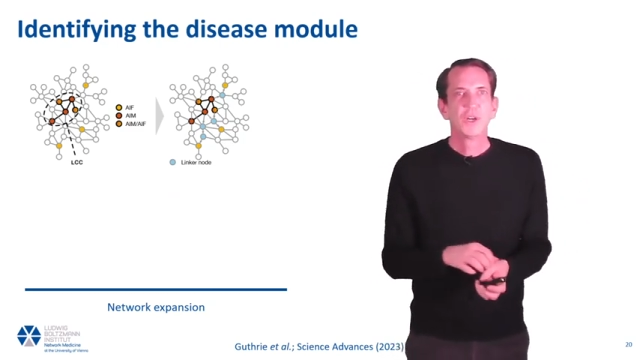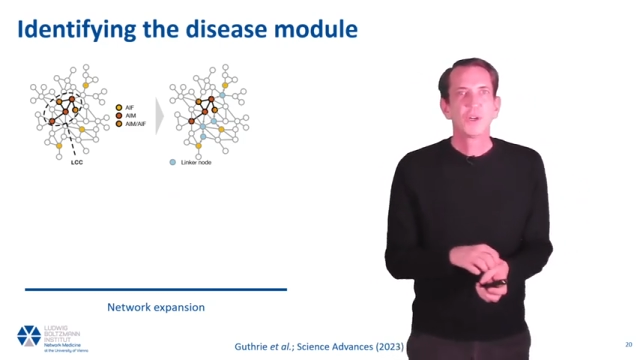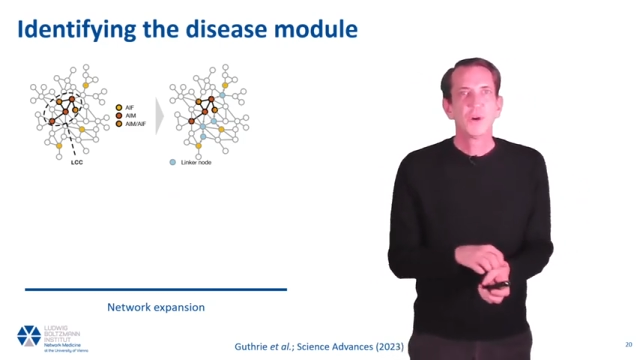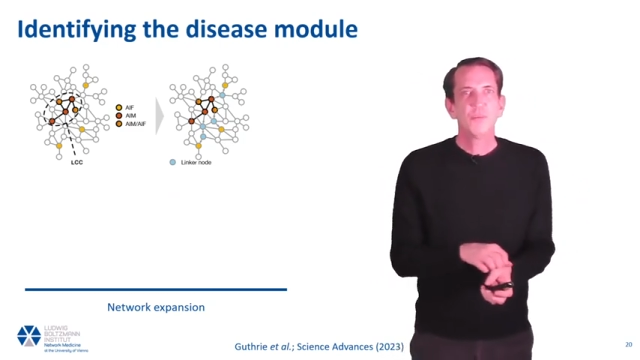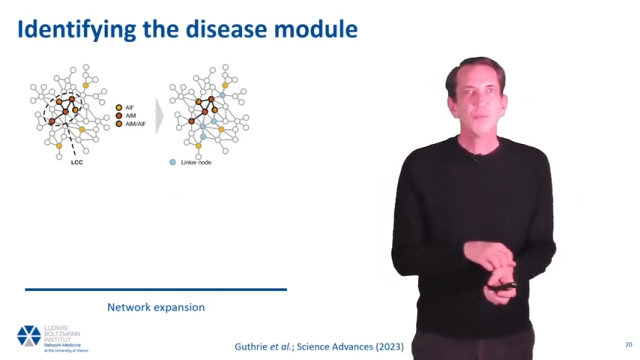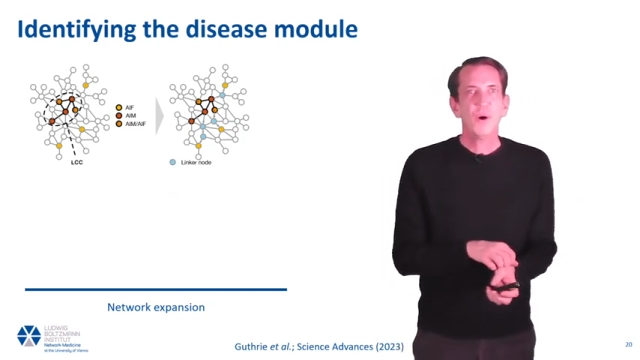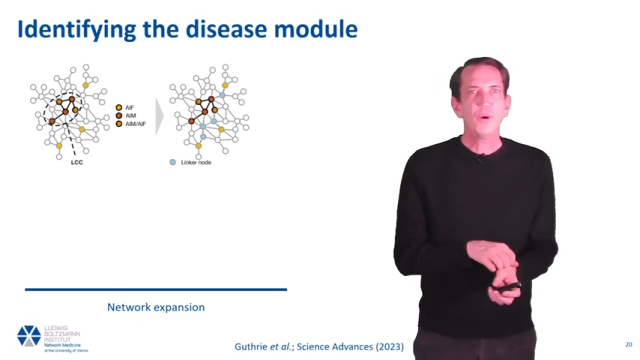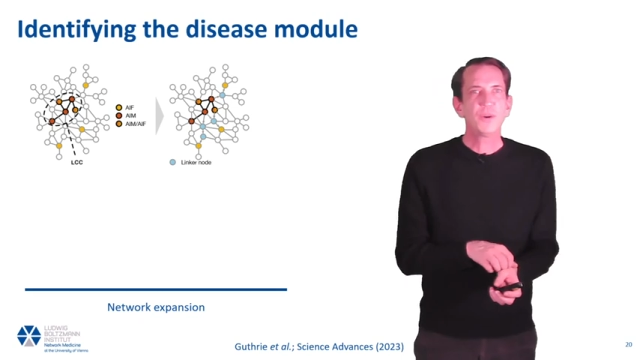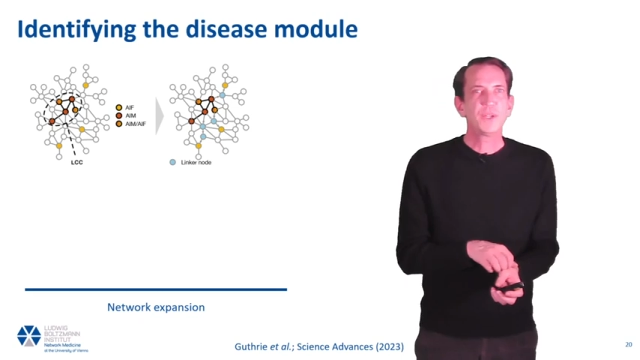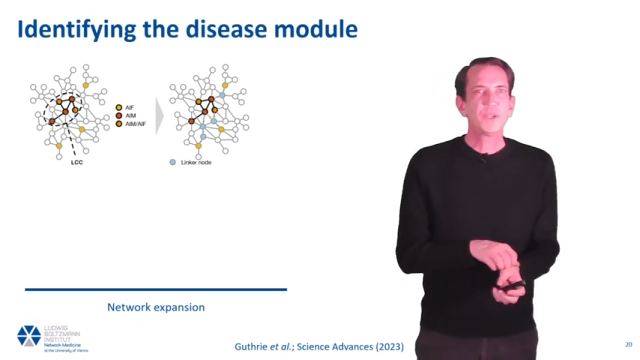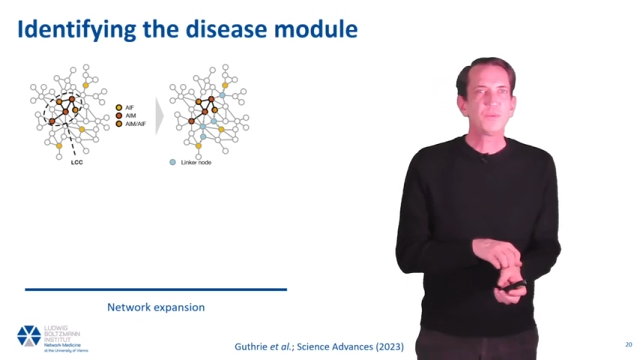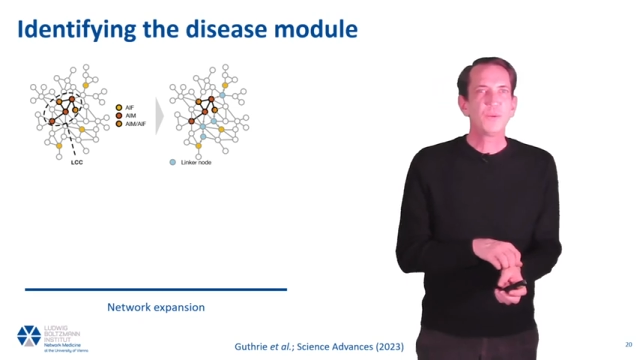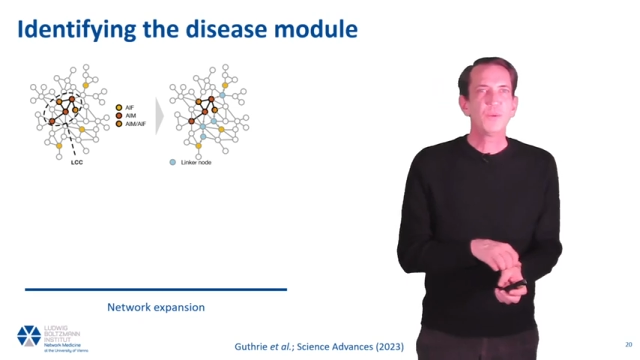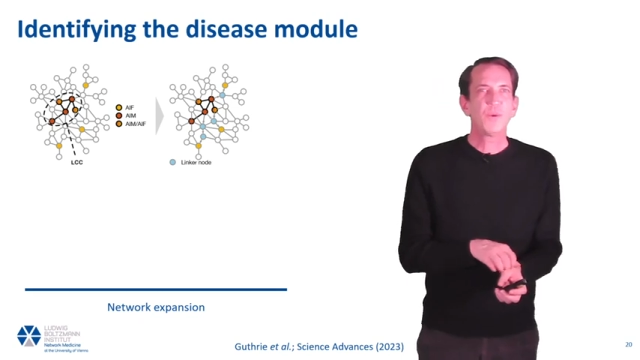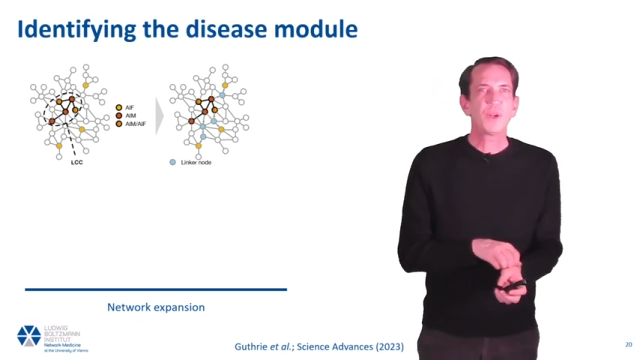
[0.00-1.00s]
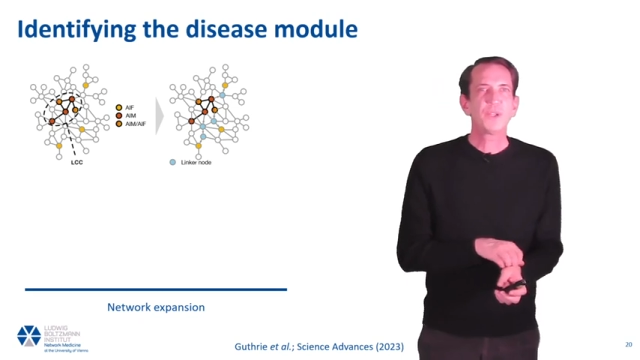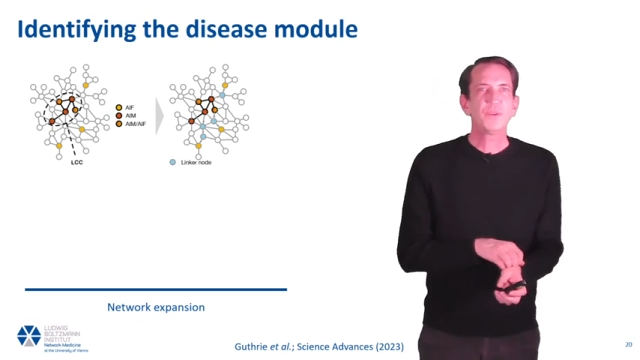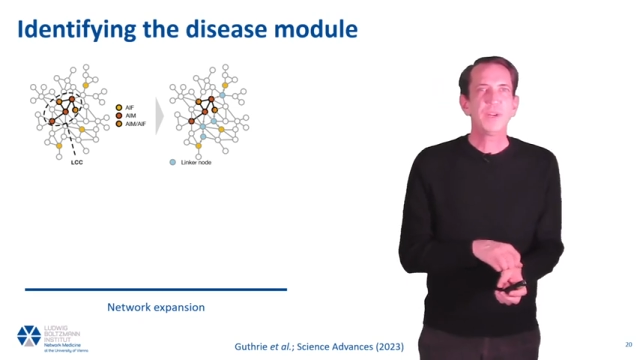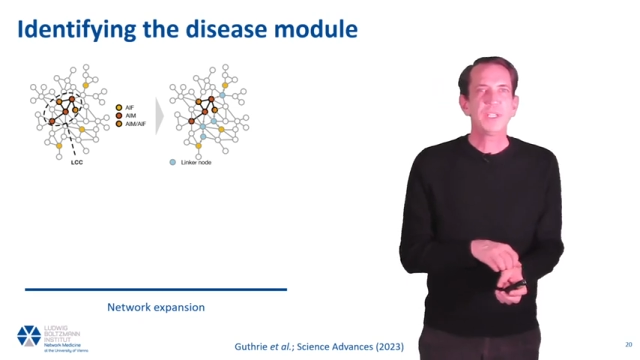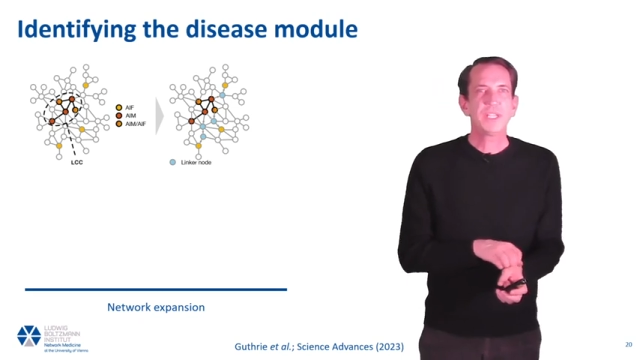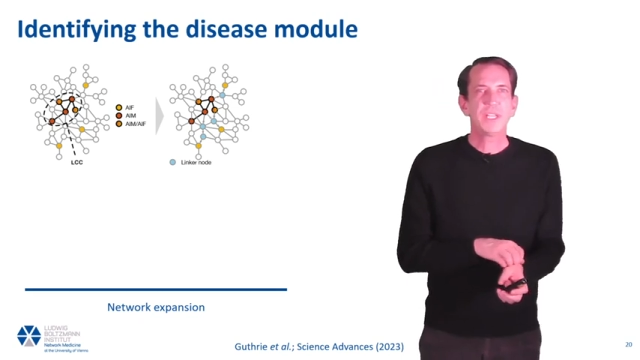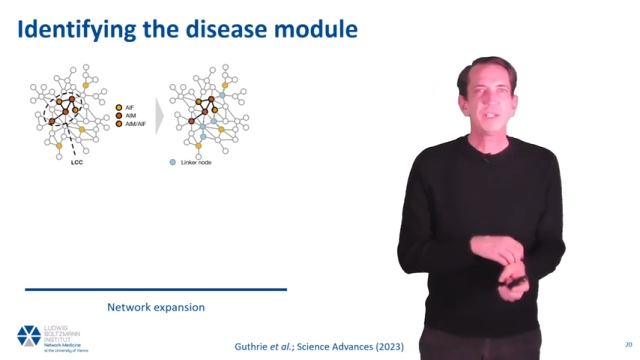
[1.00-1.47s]
component, we want
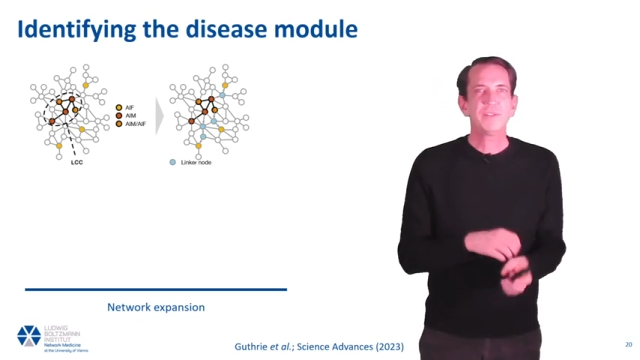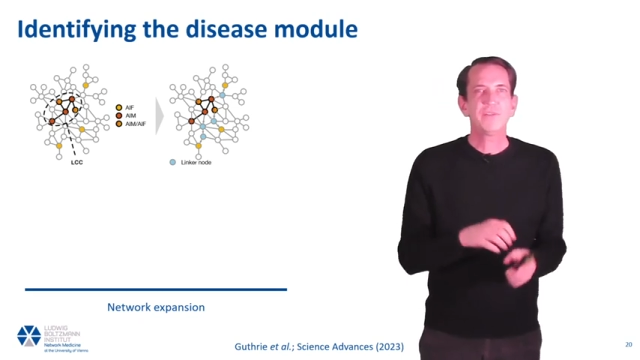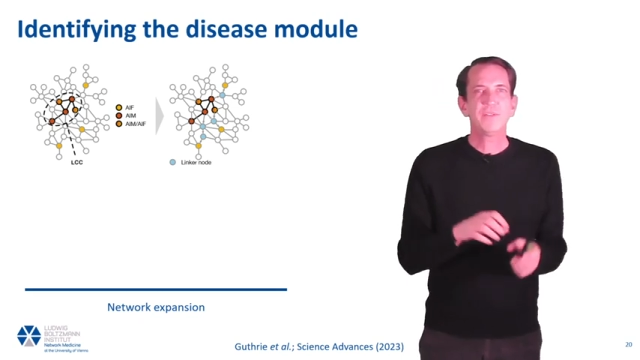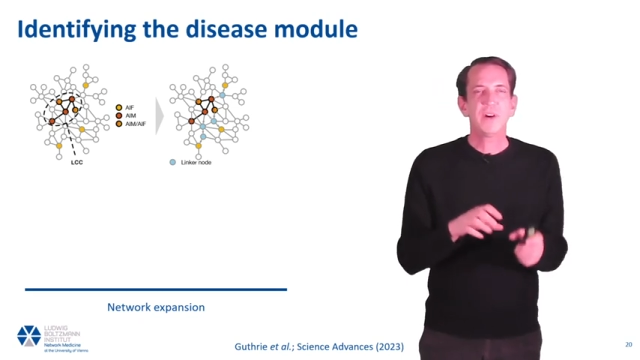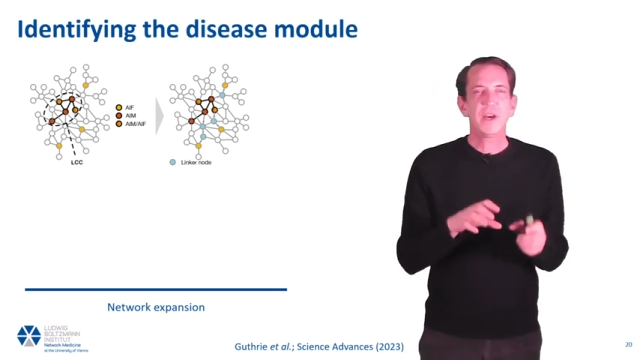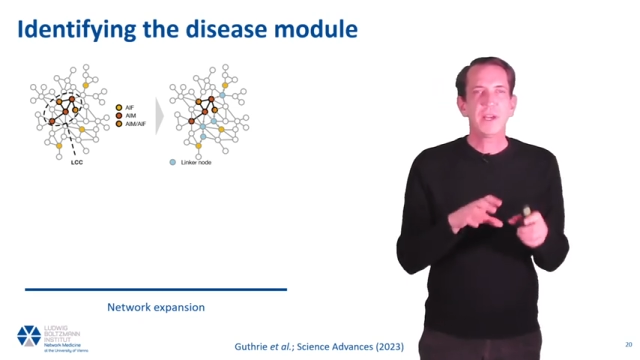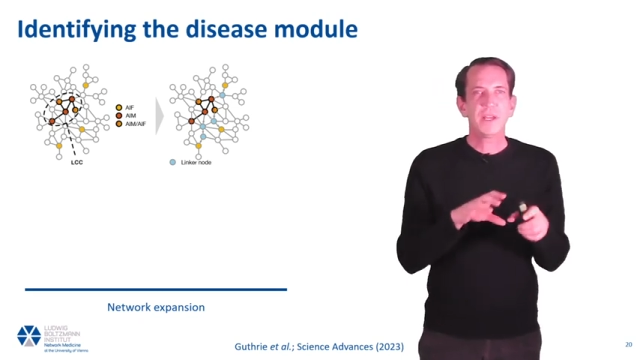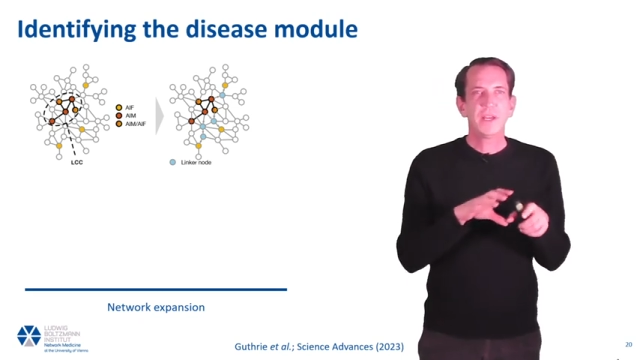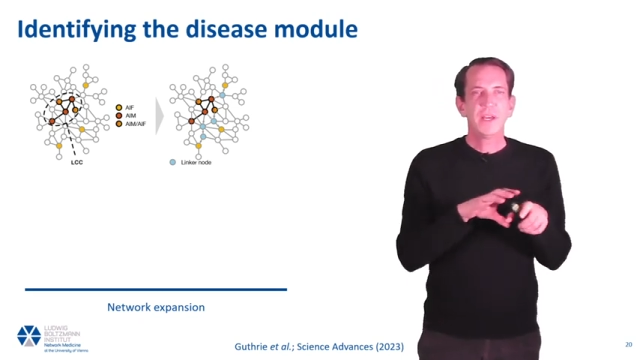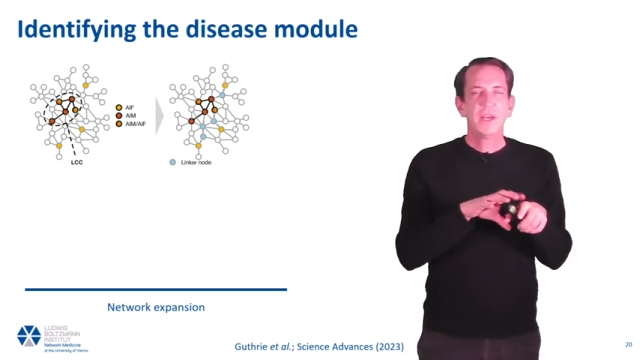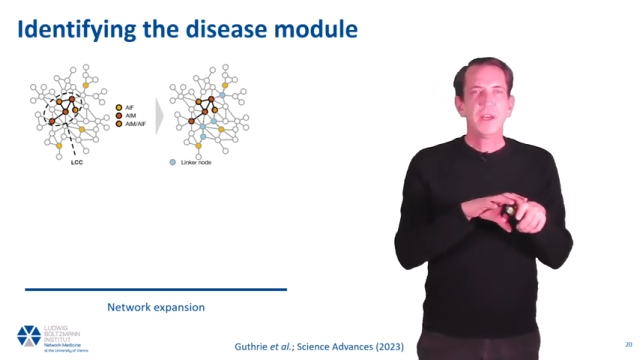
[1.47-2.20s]
to identify